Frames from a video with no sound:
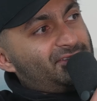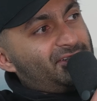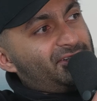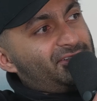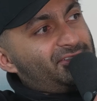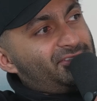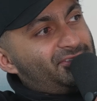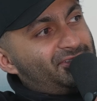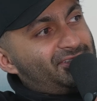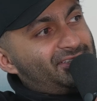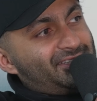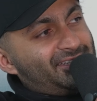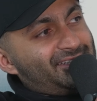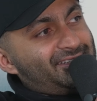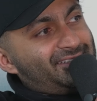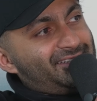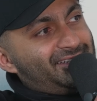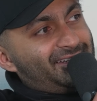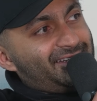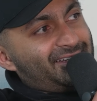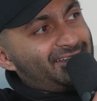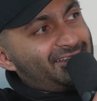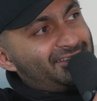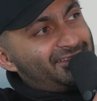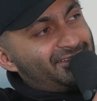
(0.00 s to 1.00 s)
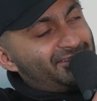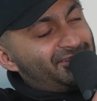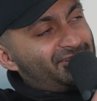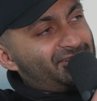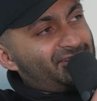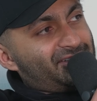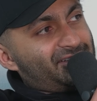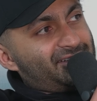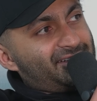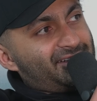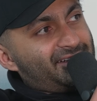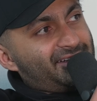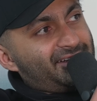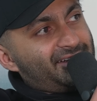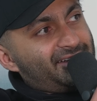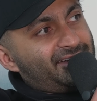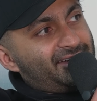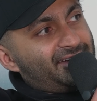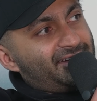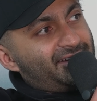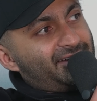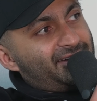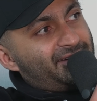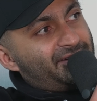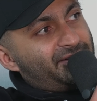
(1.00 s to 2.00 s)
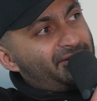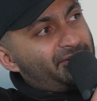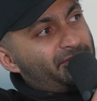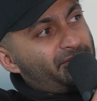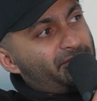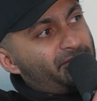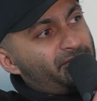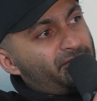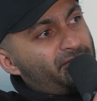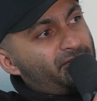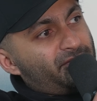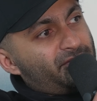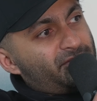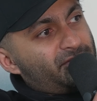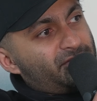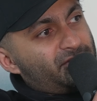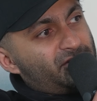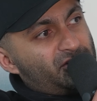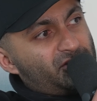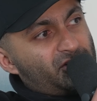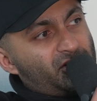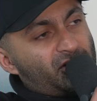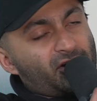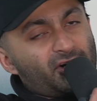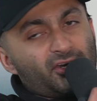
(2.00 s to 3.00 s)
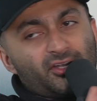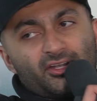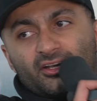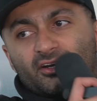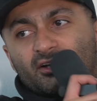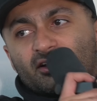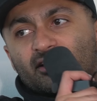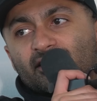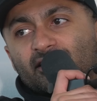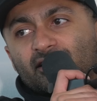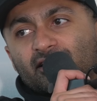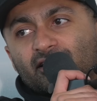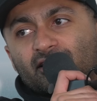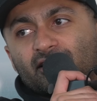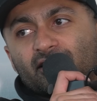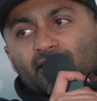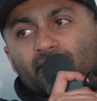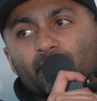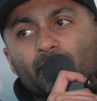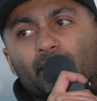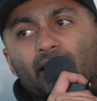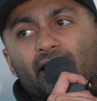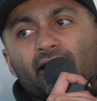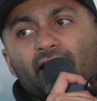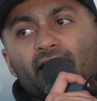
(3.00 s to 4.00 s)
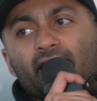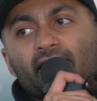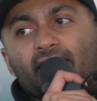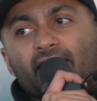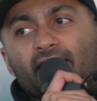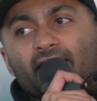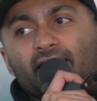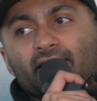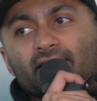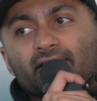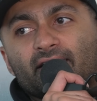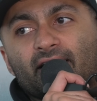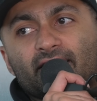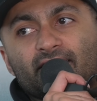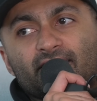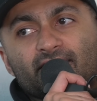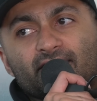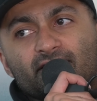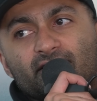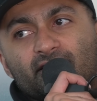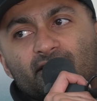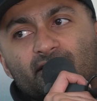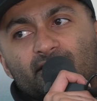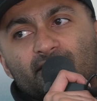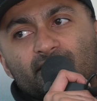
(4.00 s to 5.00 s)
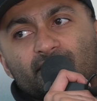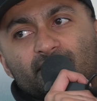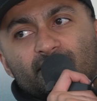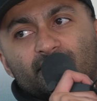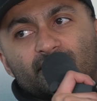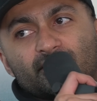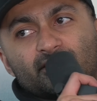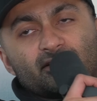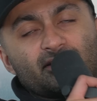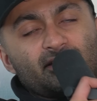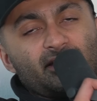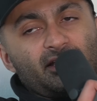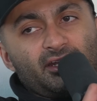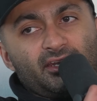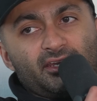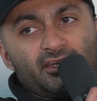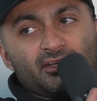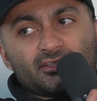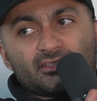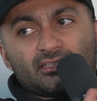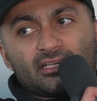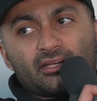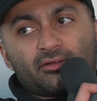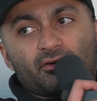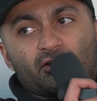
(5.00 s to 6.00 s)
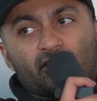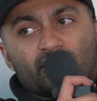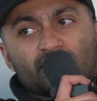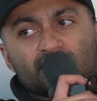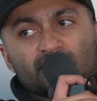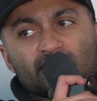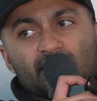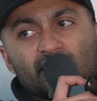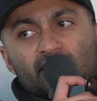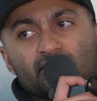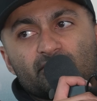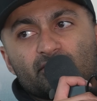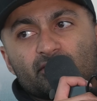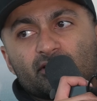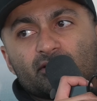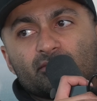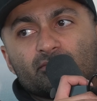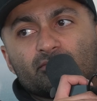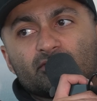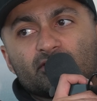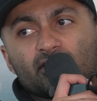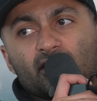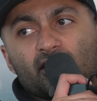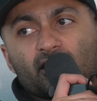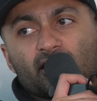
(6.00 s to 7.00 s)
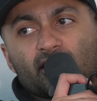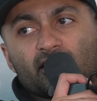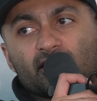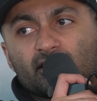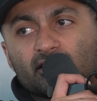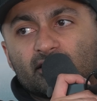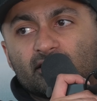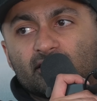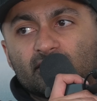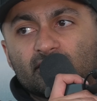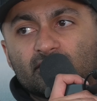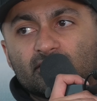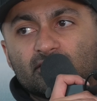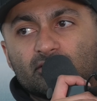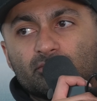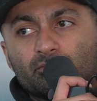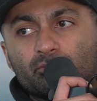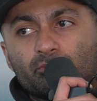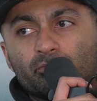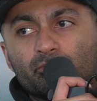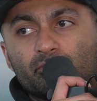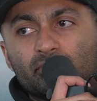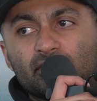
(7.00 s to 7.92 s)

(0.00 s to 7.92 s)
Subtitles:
Did you see the chart about like the idiots that were on stage with them, Zuck and